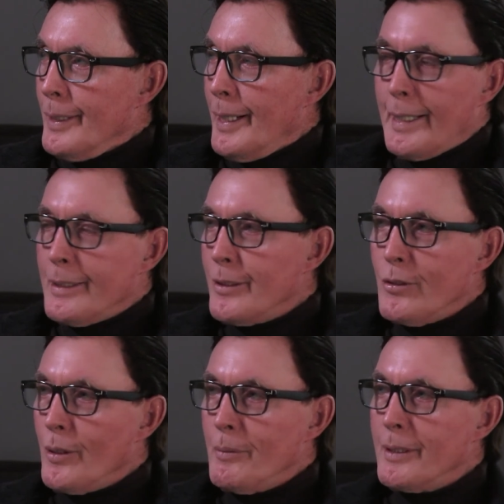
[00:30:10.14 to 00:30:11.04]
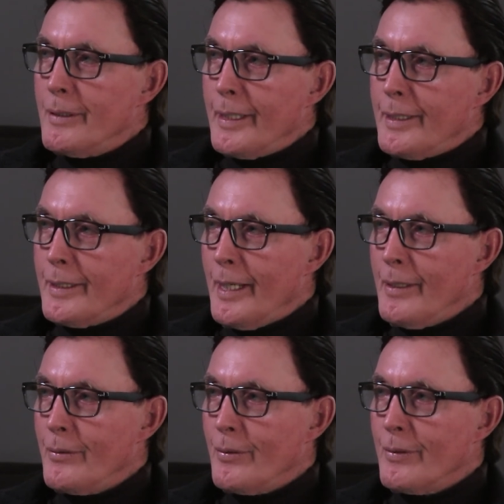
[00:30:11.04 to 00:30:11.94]
How do you determine to take a
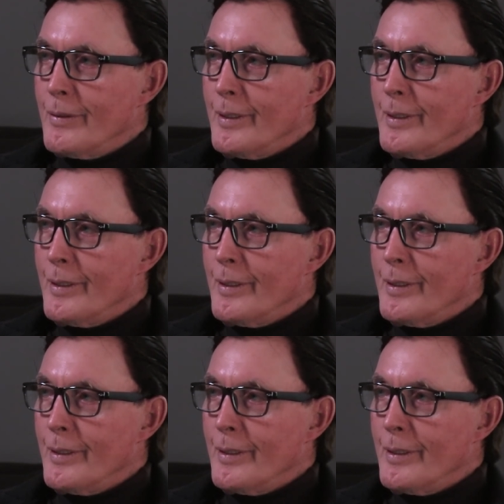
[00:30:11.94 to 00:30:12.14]
case?